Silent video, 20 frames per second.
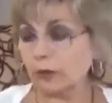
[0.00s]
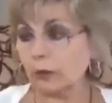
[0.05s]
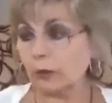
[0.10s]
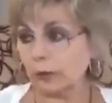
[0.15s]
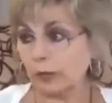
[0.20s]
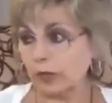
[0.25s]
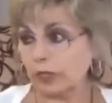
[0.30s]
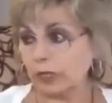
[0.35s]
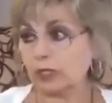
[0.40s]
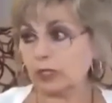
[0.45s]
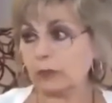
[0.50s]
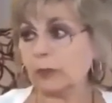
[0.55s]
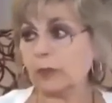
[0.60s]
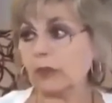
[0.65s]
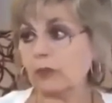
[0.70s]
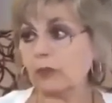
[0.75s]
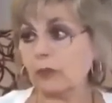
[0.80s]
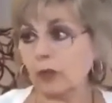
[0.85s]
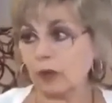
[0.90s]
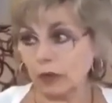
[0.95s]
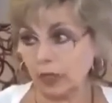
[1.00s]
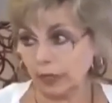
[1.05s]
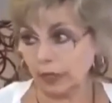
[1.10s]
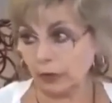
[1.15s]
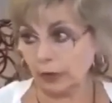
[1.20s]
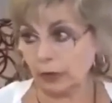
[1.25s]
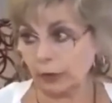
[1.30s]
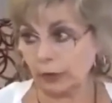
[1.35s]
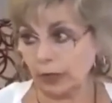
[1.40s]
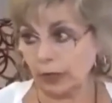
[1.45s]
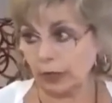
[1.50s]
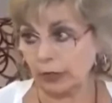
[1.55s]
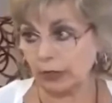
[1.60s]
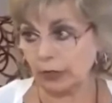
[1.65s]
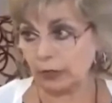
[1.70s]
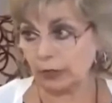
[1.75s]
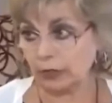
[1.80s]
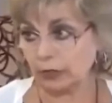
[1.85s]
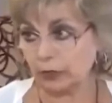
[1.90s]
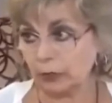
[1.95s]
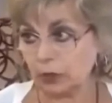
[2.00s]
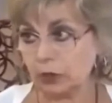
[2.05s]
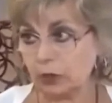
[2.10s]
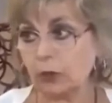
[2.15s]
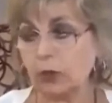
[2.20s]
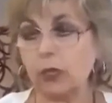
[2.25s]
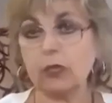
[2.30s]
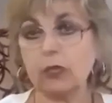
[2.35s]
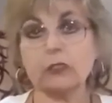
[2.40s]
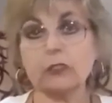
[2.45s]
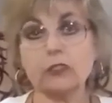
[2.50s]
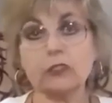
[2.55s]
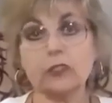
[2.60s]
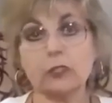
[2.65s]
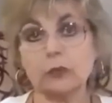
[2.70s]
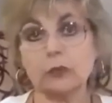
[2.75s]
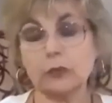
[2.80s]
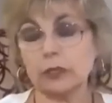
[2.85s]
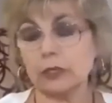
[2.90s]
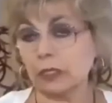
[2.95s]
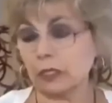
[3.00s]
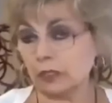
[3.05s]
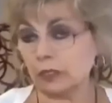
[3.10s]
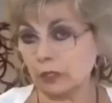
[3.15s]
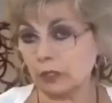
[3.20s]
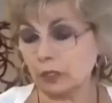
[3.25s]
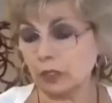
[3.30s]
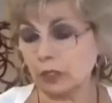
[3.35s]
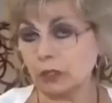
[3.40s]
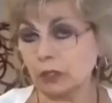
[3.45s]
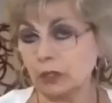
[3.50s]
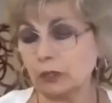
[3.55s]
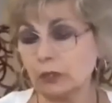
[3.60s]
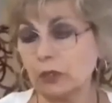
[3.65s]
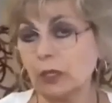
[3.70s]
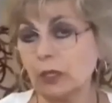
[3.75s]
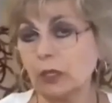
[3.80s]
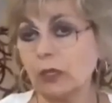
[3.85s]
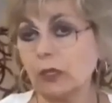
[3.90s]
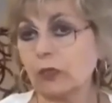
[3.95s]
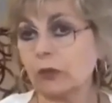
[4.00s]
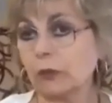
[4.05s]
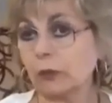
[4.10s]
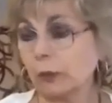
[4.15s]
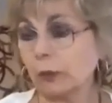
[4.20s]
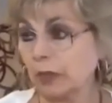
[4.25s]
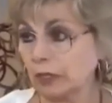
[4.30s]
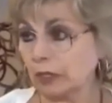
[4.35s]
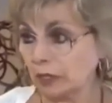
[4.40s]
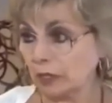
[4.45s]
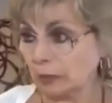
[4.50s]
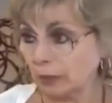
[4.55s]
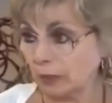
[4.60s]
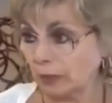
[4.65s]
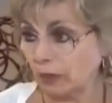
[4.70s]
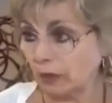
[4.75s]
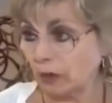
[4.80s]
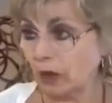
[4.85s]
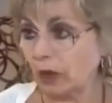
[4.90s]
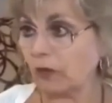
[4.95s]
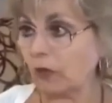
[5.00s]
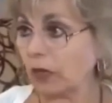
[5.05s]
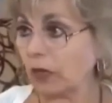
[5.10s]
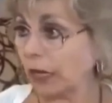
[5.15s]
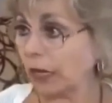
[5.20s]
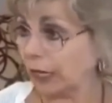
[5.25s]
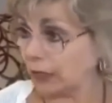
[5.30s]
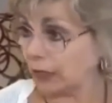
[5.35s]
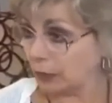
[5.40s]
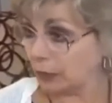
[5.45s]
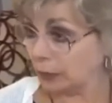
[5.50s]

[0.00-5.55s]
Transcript: the replacement of our electric meters, which will also and does include the replacement of all of our